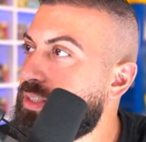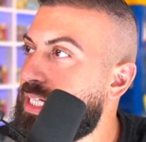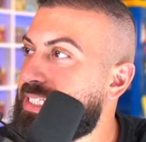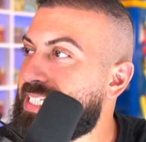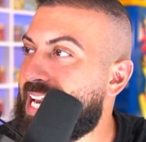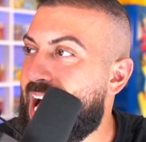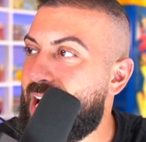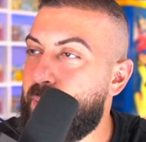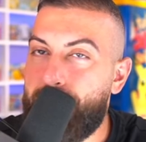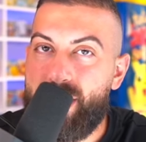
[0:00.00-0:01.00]
It's
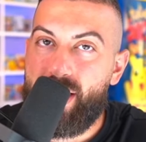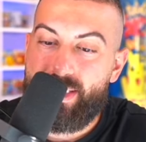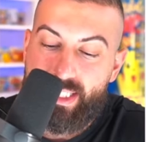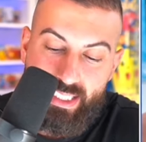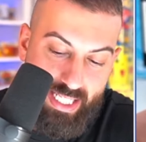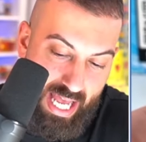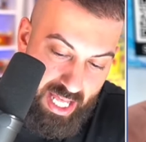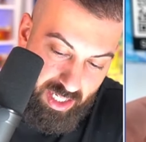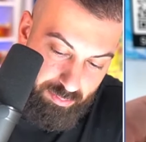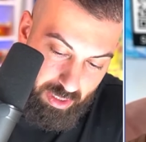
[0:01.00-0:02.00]
not a P S A
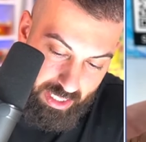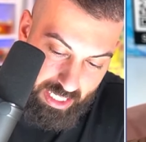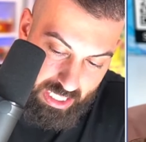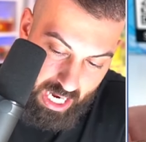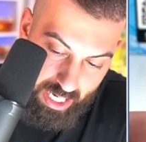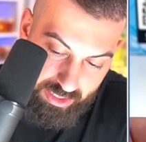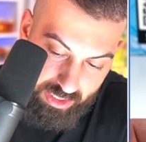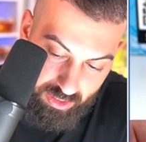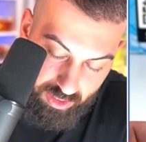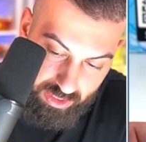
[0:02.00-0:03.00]
ten, but it
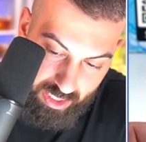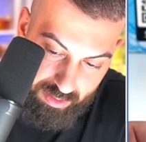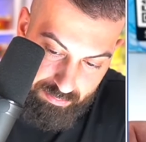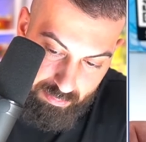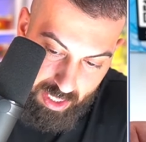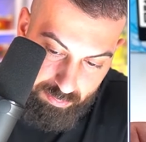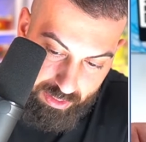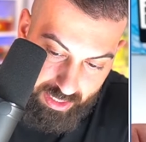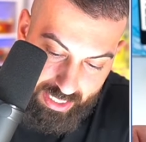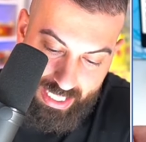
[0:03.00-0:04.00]
honestly looks like it might
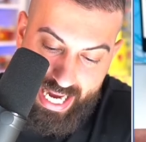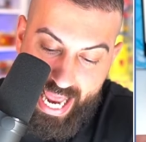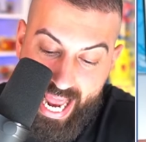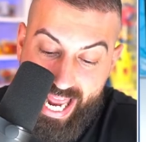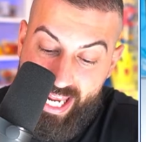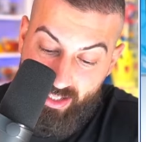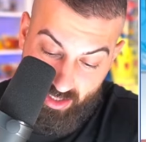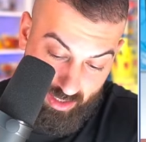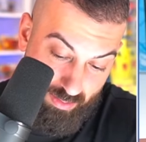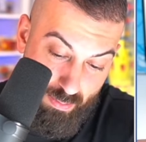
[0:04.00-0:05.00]
be like an eight.
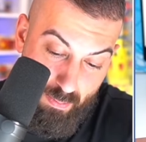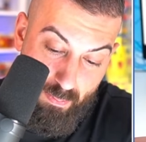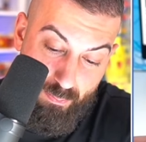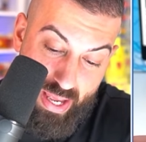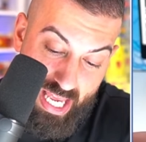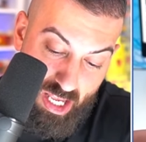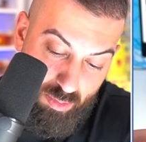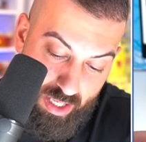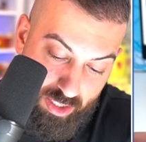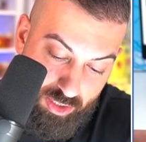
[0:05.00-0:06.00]

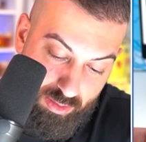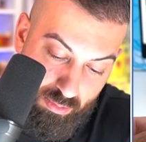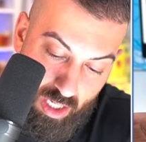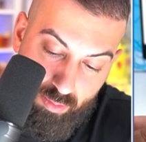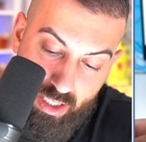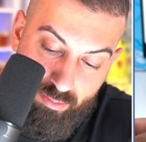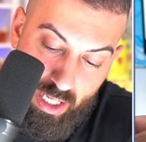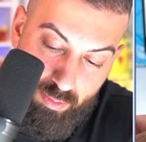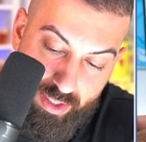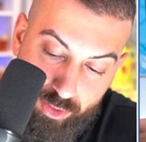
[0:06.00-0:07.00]
Maybe it's maybe,
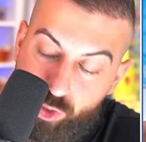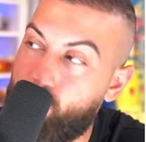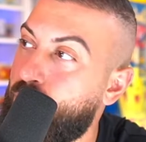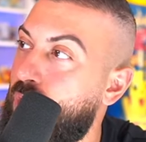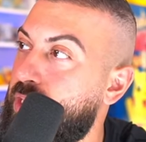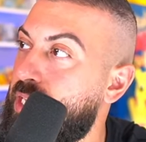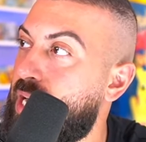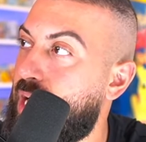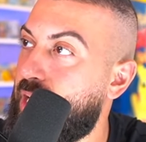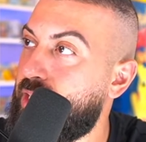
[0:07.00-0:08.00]
maybe a super lucky
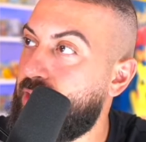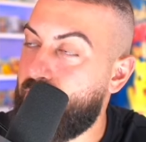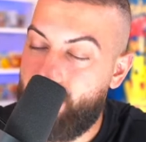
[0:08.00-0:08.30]
nine.